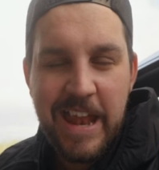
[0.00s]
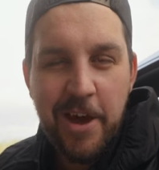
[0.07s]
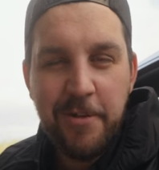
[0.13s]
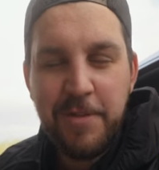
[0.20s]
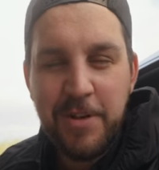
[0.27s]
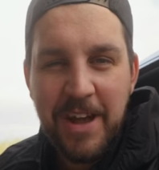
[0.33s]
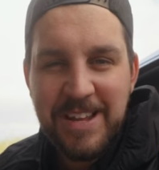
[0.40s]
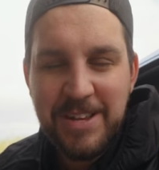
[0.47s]
Now, if
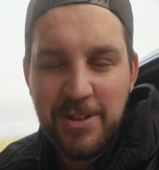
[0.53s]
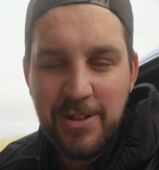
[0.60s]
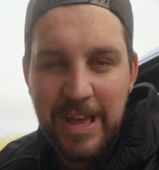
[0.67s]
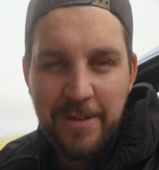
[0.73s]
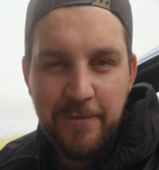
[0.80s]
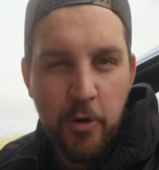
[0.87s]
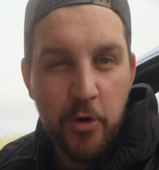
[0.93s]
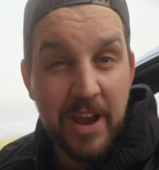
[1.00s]
you guys are
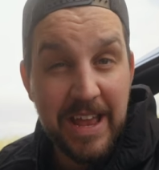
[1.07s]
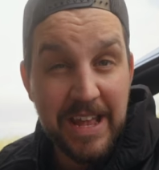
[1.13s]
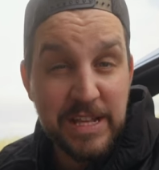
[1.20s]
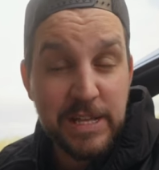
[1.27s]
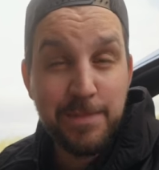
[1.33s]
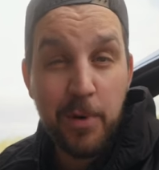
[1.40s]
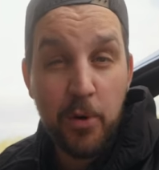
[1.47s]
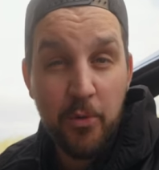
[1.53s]
looking for
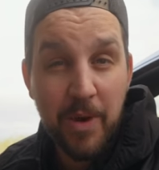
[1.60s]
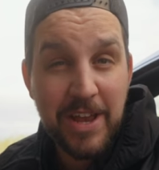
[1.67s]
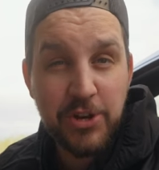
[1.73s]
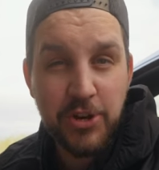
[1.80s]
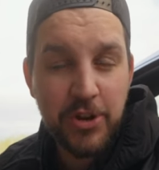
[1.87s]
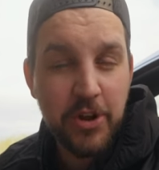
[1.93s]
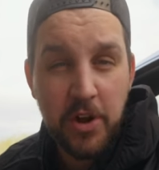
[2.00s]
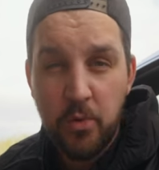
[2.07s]

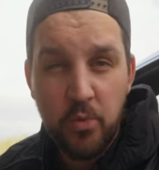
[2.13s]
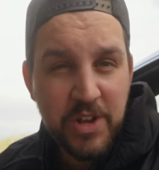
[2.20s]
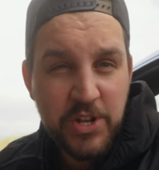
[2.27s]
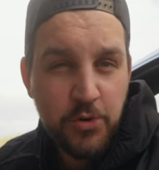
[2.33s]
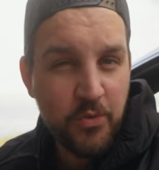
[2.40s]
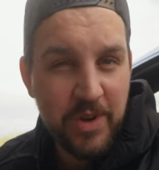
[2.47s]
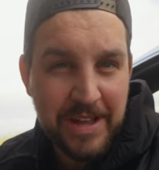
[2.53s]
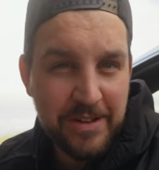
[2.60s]
inspiration on which
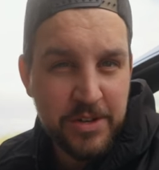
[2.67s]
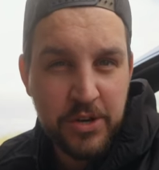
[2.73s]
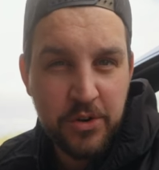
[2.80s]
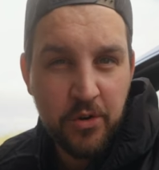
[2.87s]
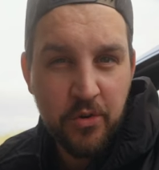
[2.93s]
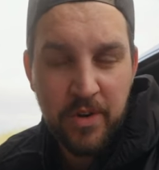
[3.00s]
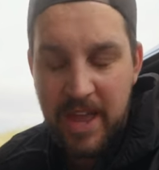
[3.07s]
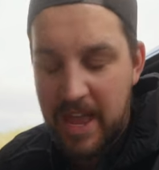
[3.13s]
reels to
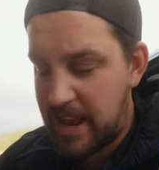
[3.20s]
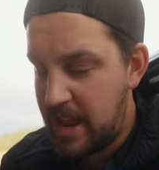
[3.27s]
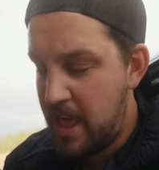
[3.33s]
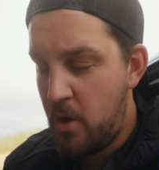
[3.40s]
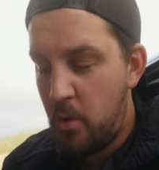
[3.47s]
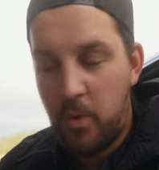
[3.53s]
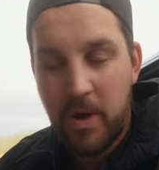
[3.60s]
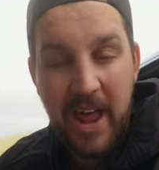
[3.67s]
create,
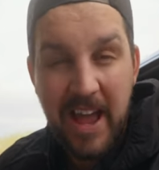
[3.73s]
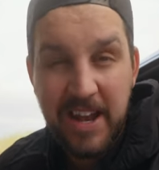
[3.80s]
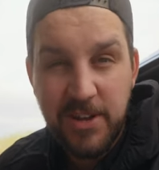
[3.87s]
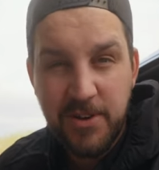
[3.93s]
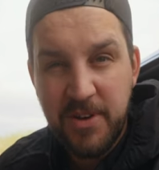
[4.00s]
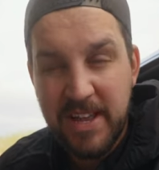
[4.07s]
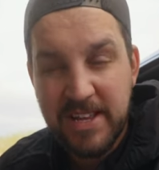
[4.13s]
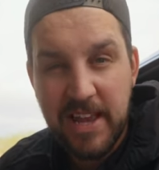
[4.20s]
what I
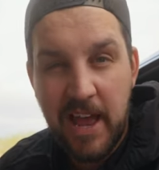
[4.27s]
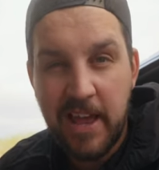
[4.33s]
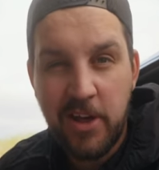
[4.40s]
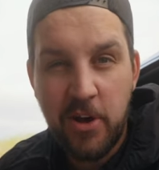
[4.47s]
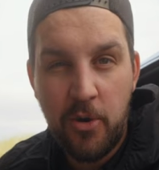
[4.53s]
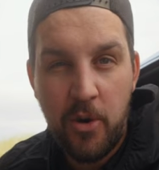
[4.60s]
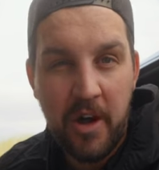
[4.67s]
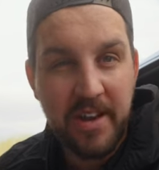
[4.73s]
do is I
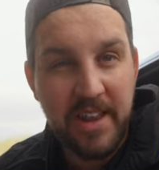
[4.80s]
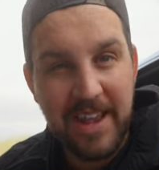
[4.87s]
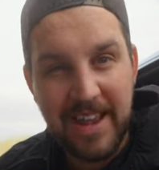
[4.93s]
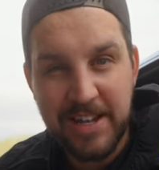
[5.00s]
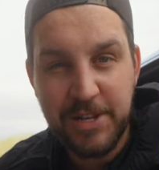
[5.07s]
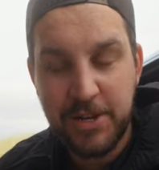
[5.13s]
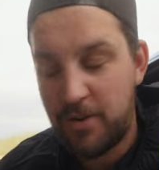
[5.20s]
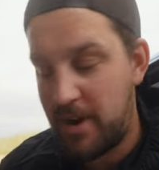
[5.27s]
go on
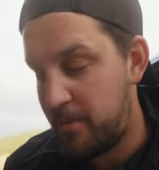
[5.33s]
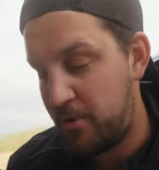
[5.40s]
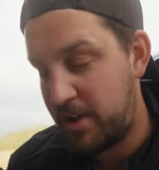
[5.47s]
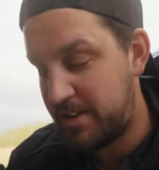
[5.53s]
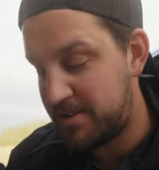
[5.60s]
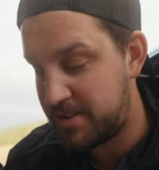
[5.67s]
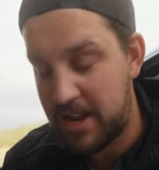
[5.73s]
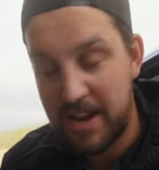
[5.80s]
Instagram
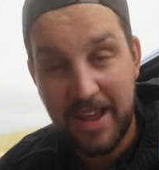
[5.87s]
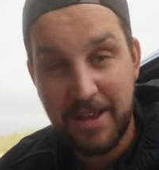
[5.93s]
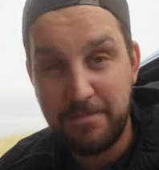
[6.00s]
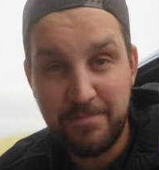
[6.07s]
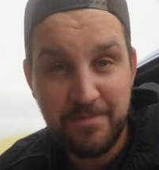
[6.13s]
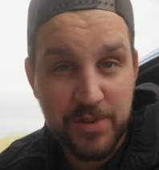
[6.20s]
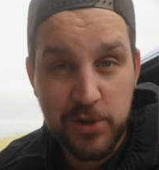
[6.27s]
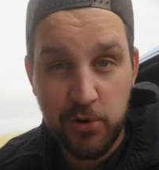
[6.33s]
Reels and I
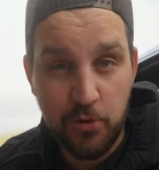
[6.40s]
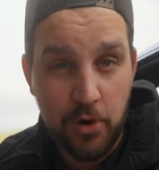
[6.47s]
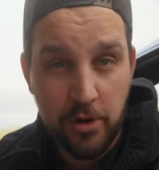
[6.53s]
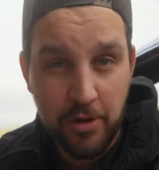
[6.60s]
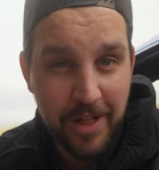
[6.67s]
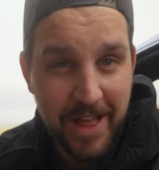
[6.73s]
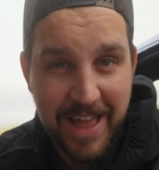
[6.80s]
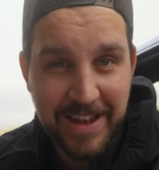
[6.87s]

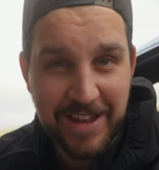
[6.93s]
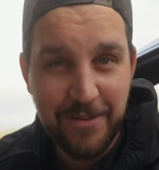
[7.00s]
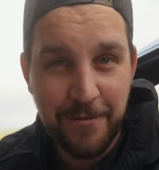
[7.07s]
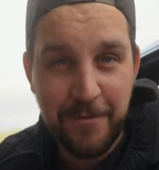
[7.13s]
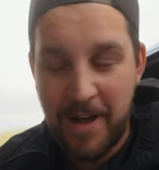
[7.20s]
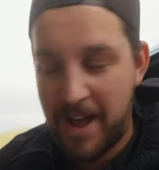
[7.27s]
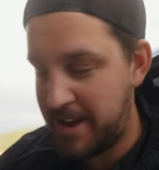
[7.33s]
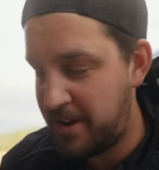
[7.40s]
scroll and you
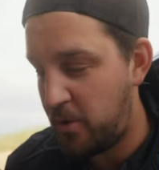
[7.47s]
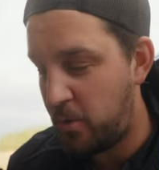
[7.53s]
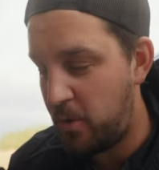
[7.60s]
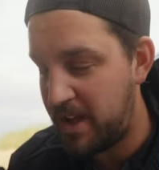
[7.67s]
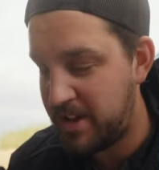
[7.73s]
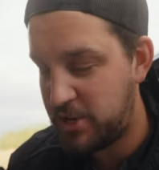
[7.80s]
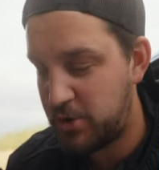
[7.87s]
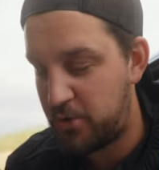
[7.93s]
find
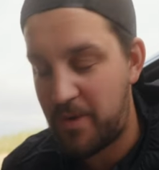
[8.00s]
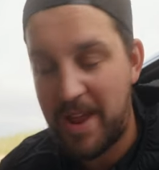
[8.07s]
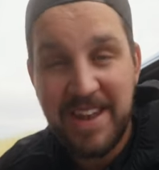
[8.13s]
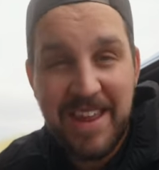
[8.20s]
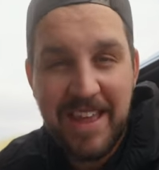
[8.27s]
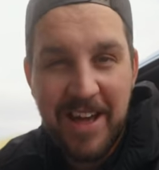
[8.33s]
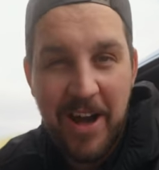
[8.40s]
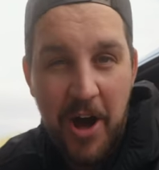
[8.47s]
what
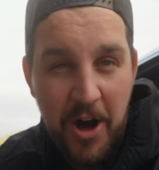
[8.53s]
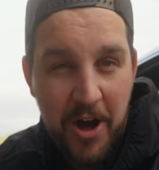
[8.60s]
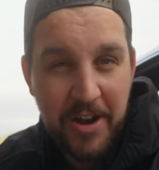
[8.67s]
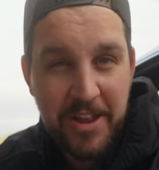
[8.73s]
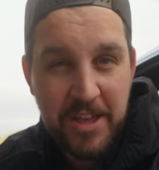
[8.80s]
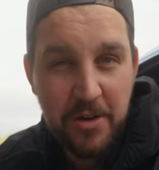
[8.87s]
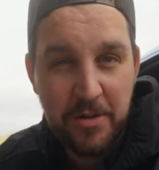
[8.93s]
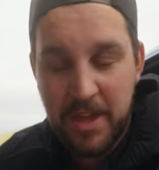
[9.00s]
trending
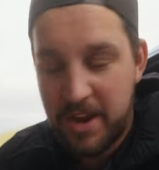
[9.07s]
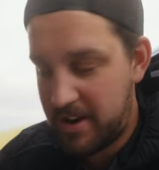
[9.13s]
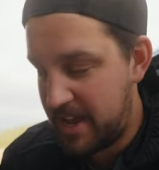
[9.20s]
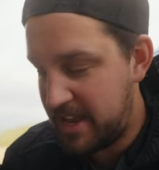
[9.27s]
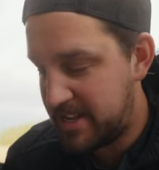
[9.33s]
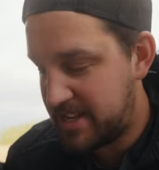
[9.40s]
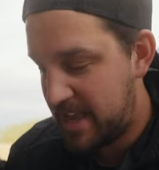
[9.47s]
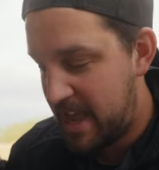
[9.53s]
audio there
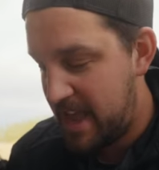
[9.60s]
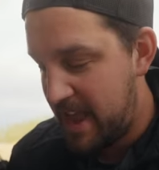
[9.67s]
is.